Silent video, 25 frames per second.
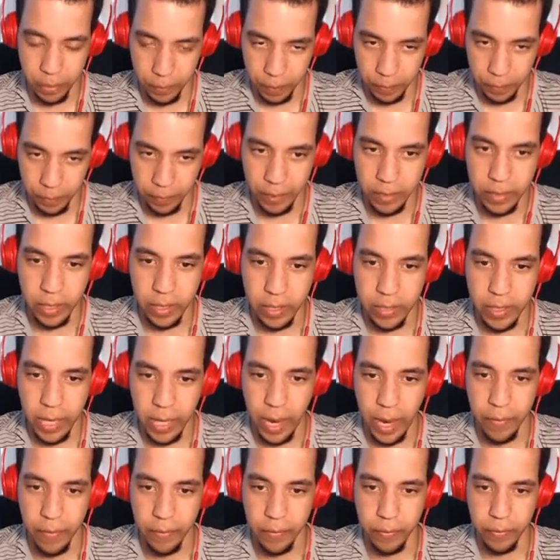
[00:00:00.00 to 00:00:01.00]
Super Fang does
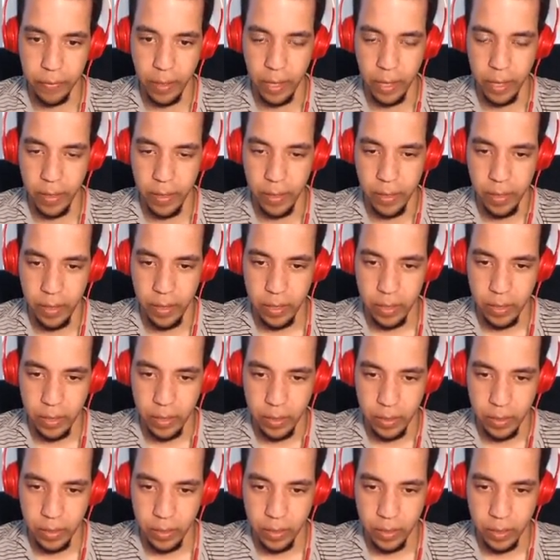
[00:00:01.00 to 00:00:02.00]
half, right.
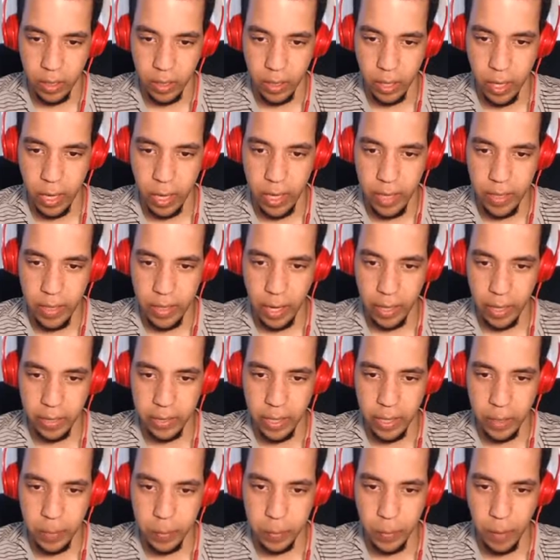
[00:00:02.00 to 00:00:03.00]
Alright,
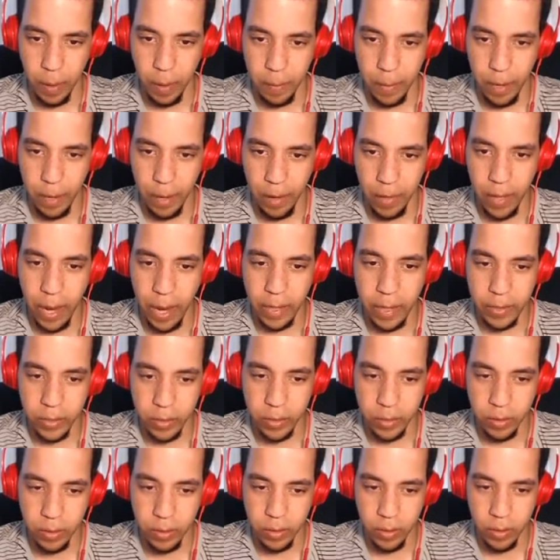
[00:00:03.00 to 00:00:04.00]
next up, probably
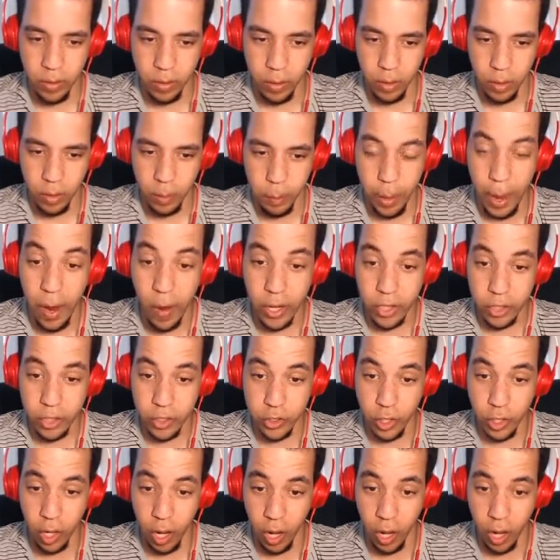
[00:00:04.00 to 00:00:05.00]
Aerodactyl.
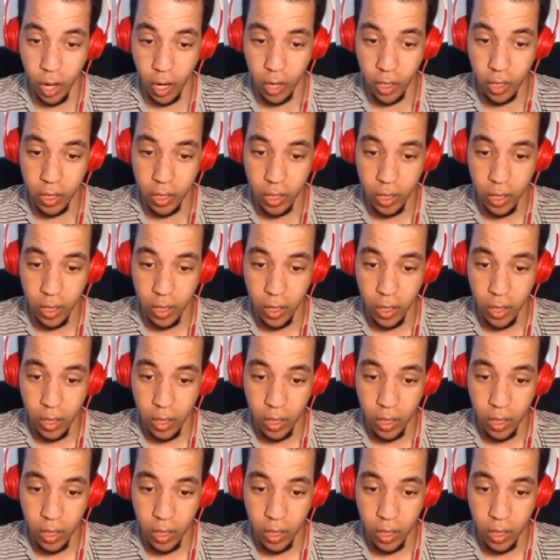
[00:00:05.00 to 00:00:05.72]
Perish Song!